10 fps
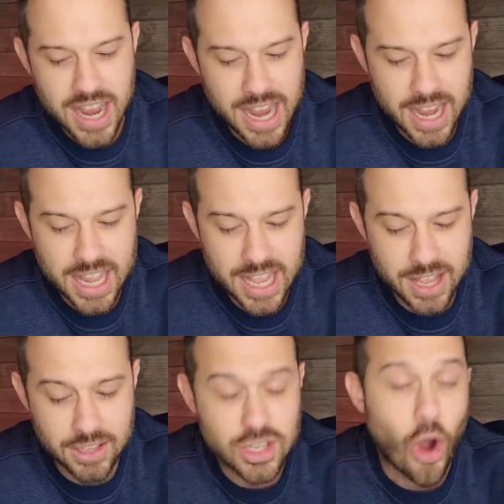It
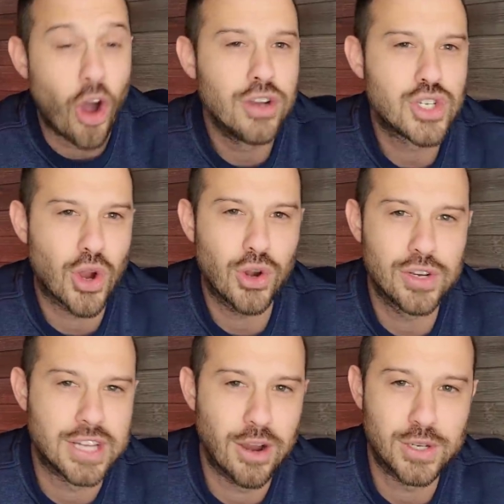is
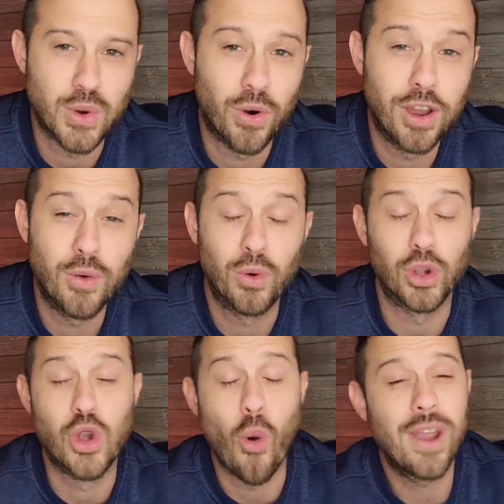uncharted territory. We're
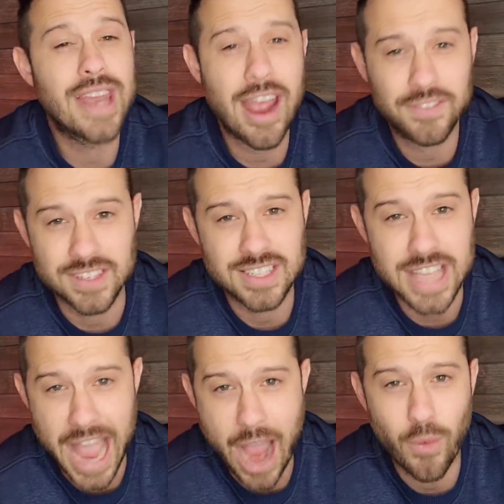going to have to
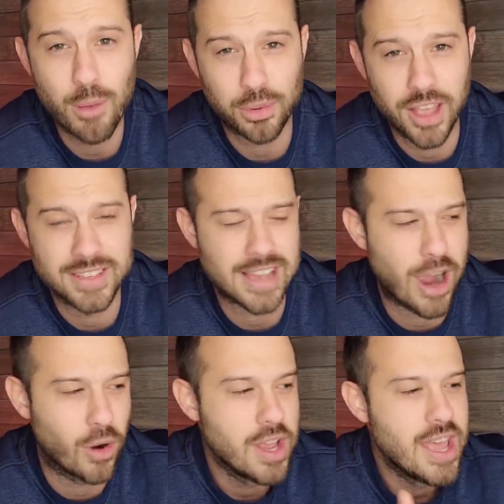see how it plays
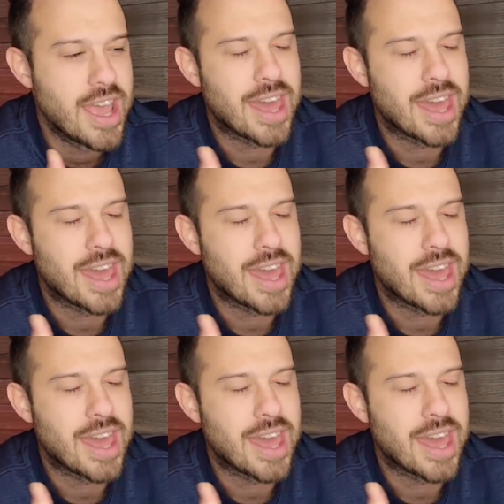out.